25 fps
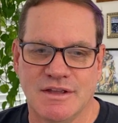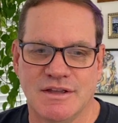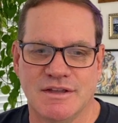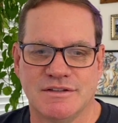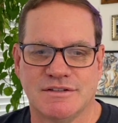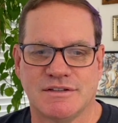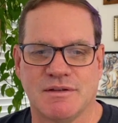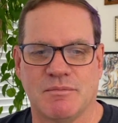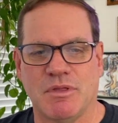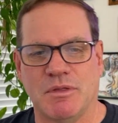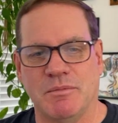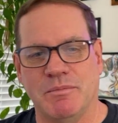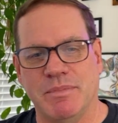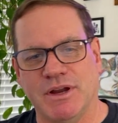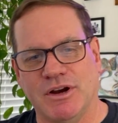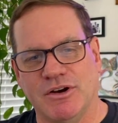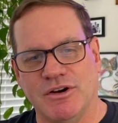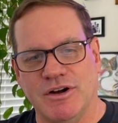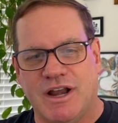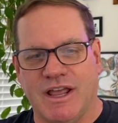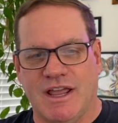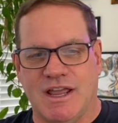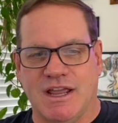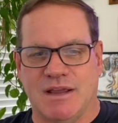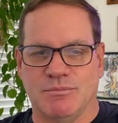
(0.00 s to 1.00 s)
Some of the bigger
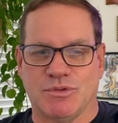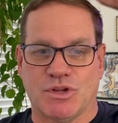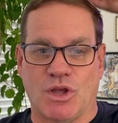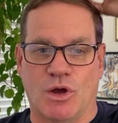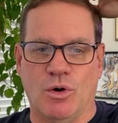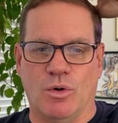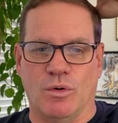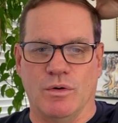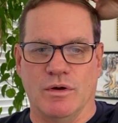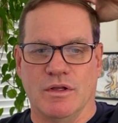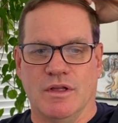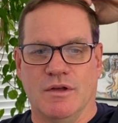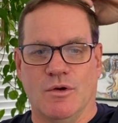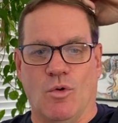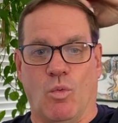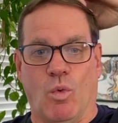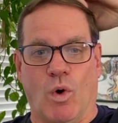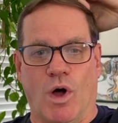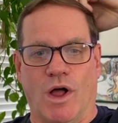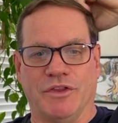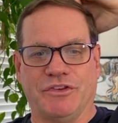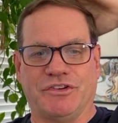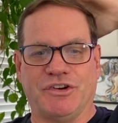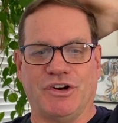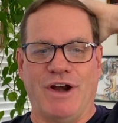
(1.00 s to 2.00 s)
names. Oh,
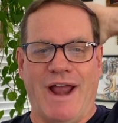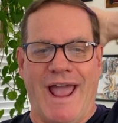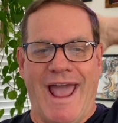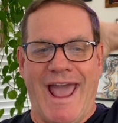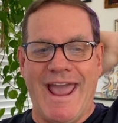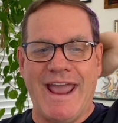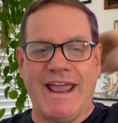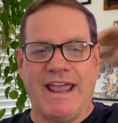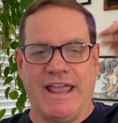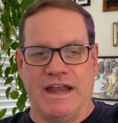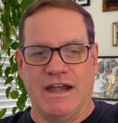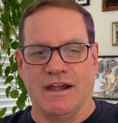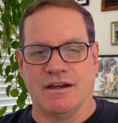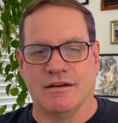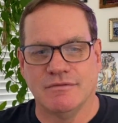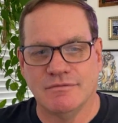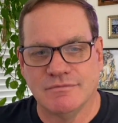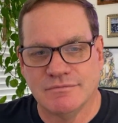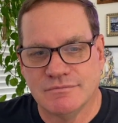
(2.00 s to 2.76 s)
Walter Hagen,